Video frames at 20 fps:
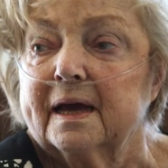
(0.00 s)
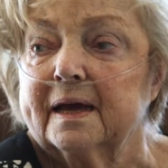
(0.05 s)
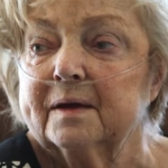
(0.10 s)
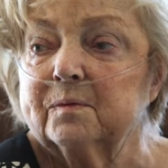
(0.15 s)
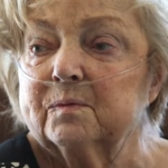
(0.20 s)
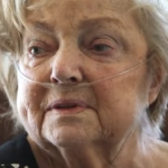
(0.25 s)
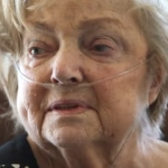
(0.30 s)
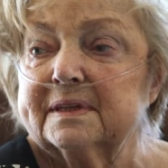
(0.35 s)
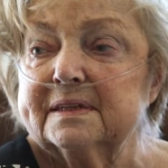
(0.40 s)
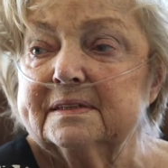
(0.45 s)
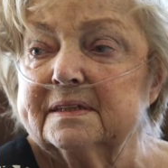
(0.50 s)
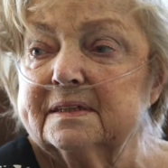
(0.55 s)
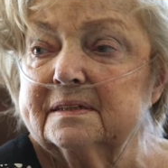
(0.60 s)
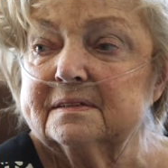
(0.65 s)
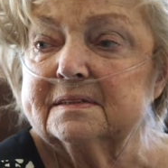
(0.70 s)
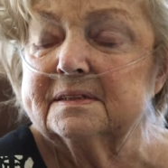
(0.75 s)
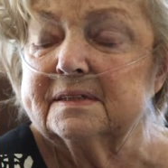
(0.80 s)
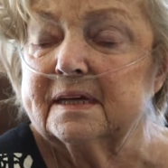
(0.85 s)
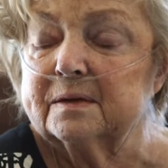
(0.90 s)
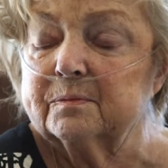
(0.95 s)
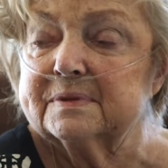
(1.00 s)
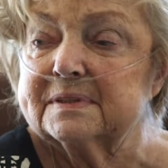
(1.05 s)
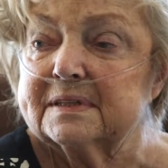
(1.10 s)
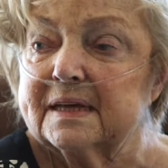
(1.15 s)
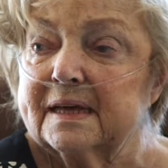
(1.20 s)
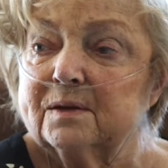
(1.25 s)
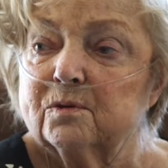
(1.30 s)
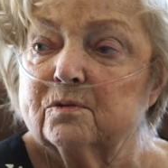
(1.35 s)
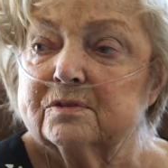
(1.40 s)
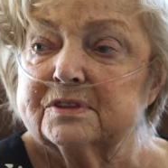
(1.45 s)
And what they did instead was
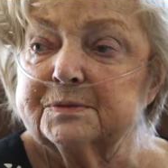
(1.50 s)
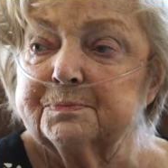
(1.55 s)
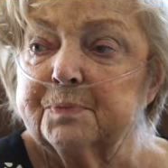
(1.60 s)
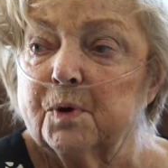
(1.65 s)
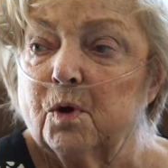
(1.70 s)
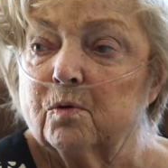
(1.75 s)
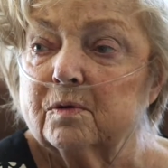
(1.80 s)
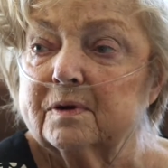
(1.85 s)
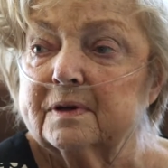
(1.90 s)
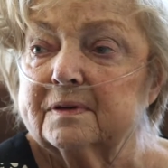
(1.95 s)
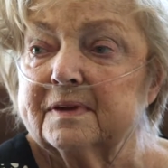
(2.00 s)
they all spoke,